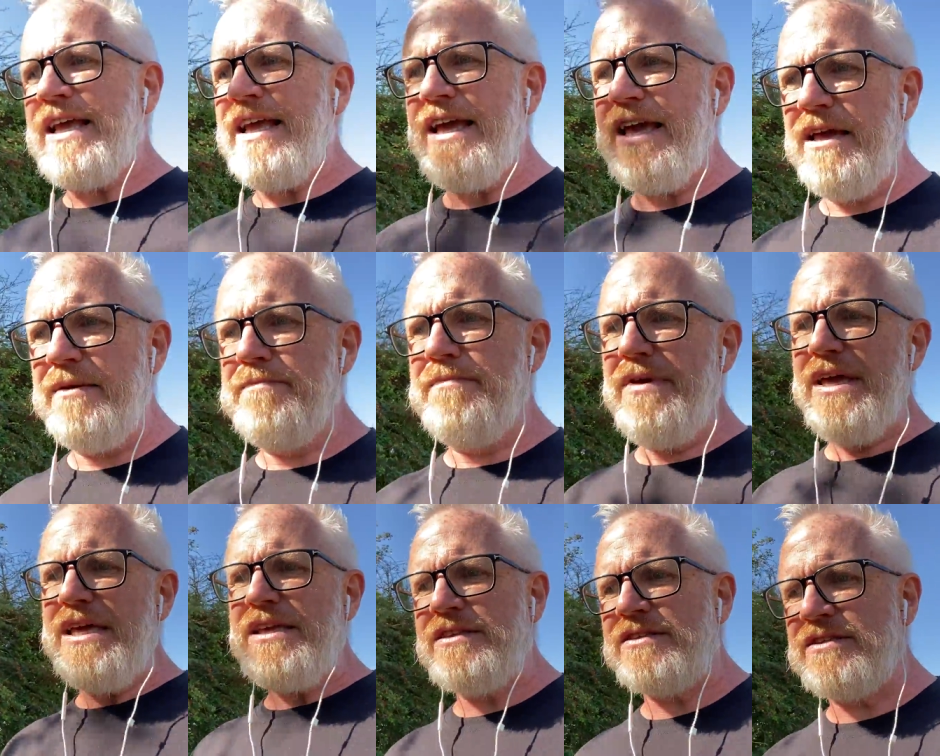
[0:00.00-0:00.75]
it
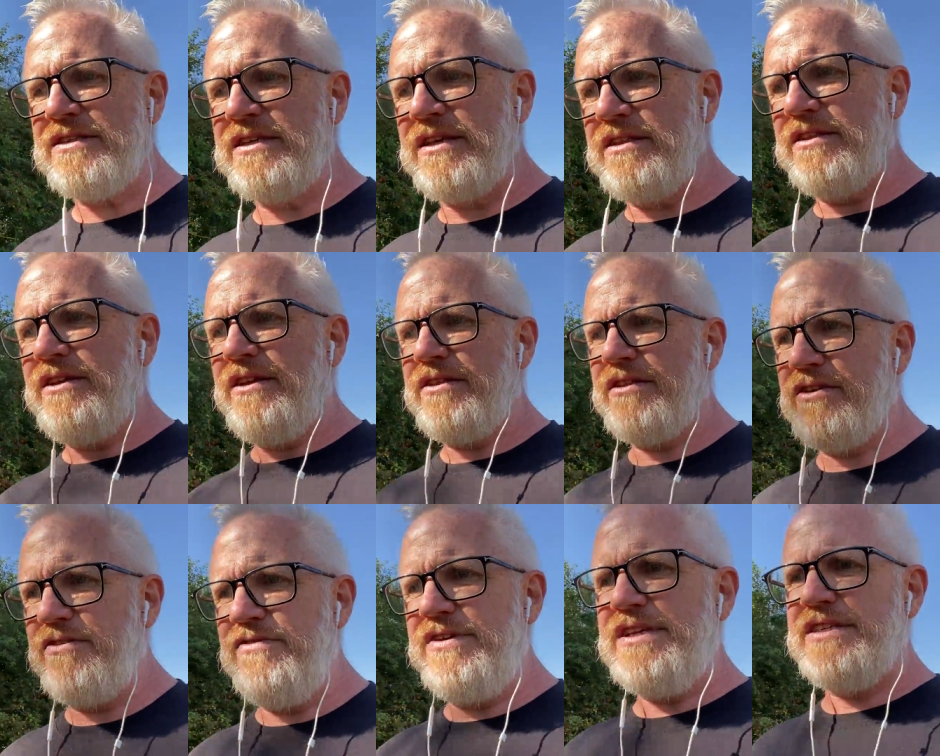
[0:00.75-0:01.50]
means that
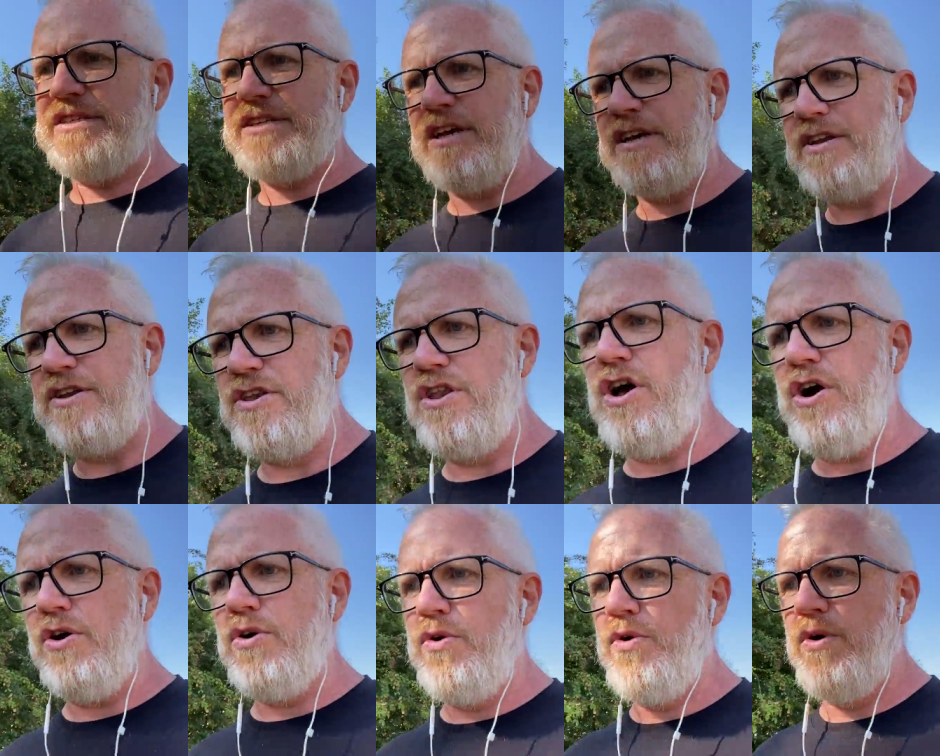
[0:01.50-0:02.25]
there is
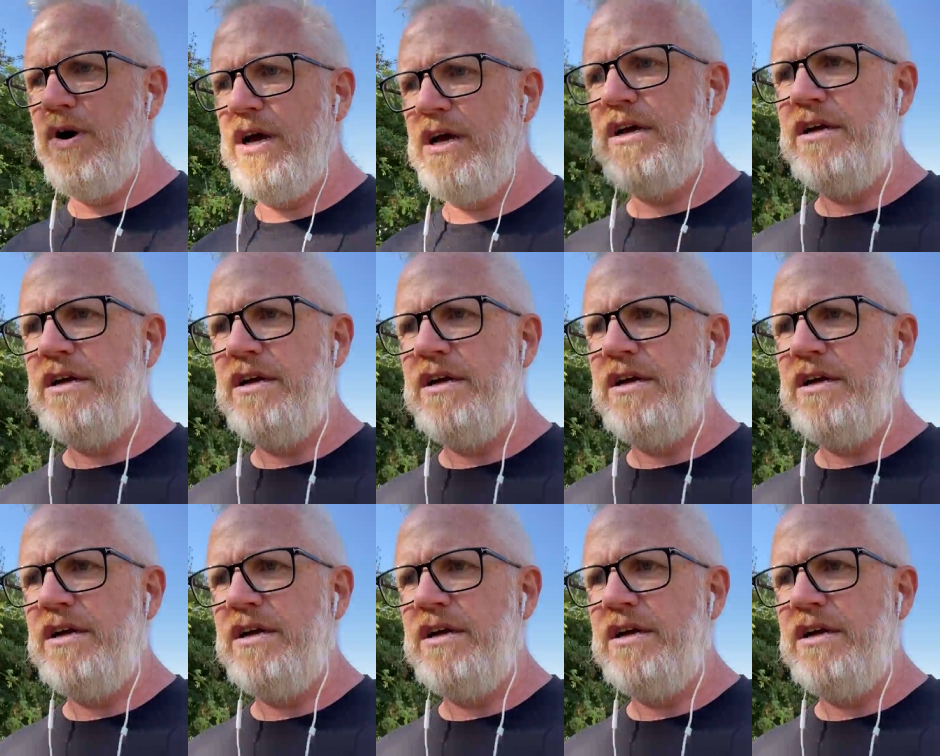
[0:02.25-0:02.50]
no